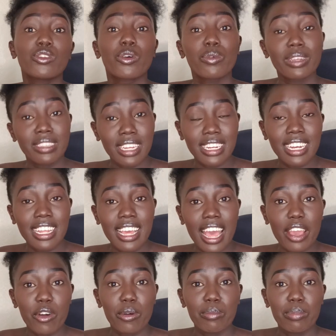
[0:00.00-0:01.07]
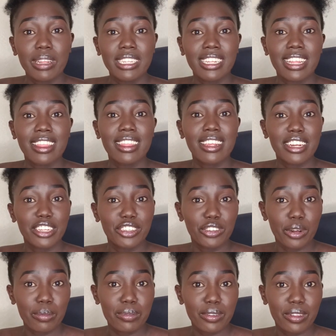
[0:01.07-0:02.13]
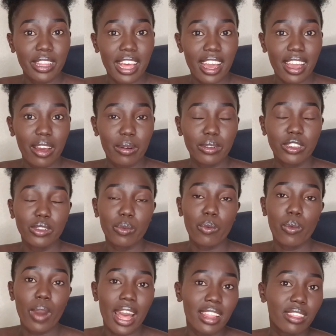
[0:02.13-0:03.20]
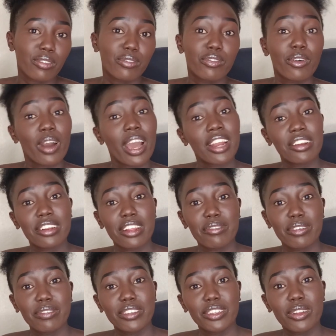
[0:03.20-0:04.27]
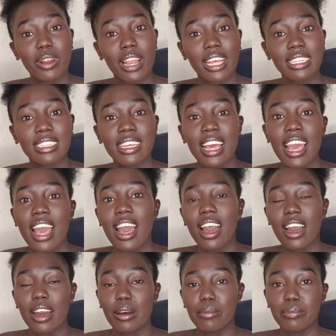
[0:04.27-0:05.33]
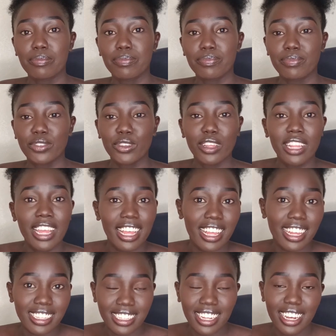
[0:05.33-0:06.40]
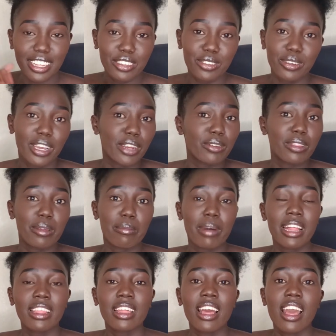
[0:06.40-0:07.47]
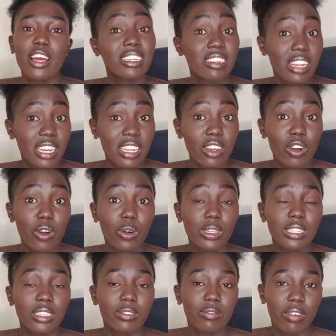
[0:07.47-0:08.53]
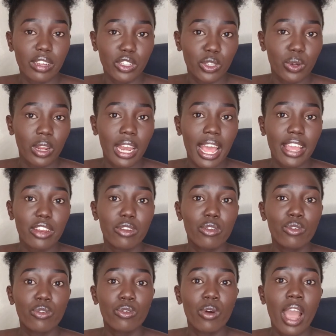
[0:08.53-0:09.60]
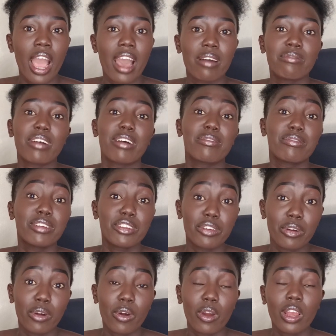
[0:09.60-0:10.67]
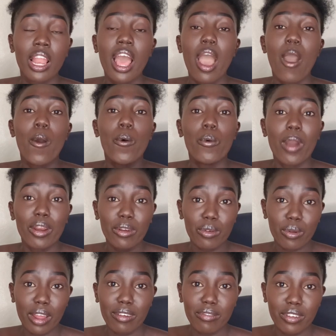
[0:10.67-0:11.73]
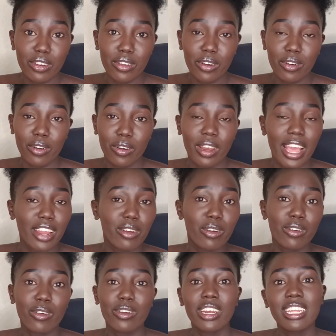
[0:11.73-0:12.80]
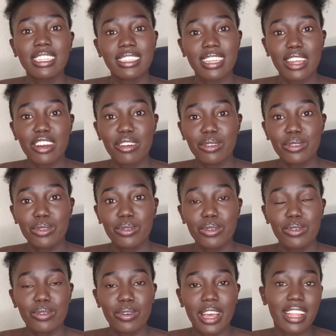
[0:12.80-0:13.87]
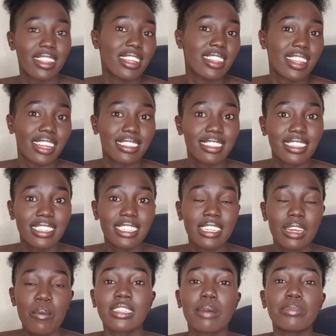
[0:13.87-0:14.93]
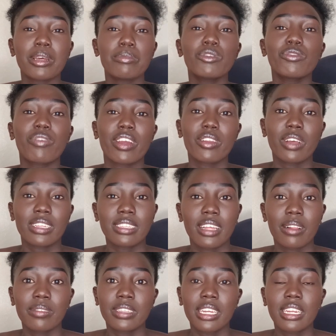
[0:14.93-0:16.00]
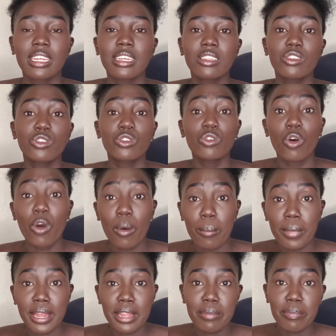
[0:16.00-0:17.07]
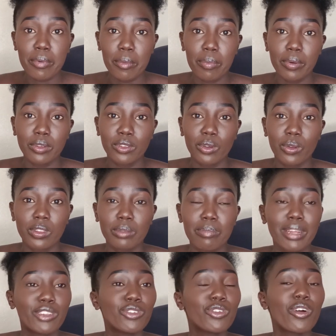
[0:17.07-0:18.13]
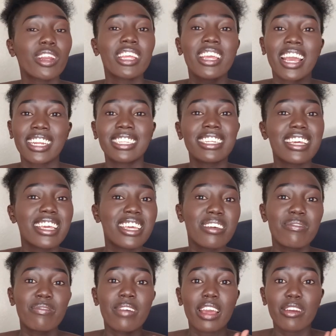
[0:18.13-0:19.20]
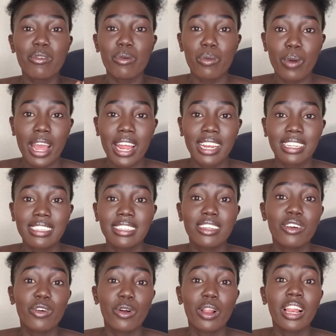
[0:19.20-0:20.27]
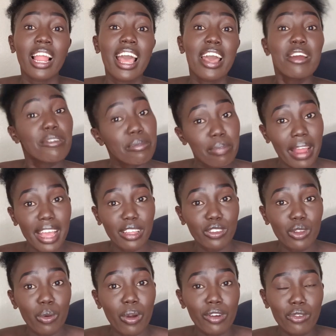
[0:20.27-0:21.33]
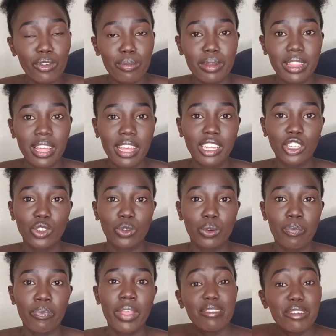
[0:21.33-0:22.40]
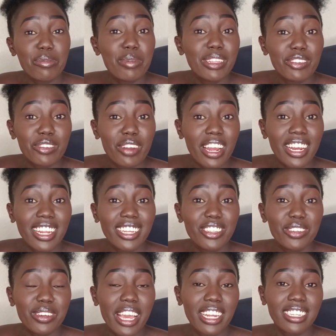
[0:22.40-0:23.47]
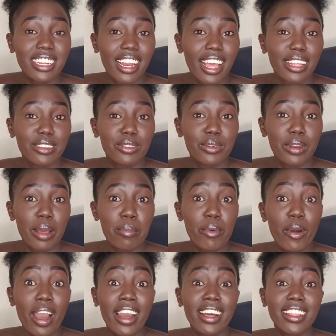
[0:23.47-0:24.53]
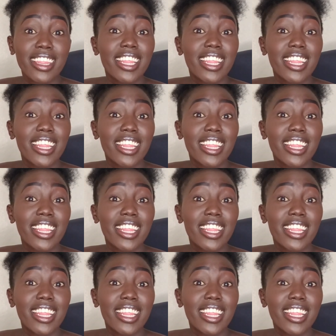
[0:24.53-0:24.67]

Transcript: So recently I completed 3 jobs on the account worth $450. So in Kenyan shillings, you can do the math. The training course is virtual. I do have a video call, one-on-one video call. I don't only send notes to you and then that's it. Sometimes you find yourself sending so many proposals, but you don't get even one single reply. So what could be the issue? Have you been struggling to get clients on Upwork?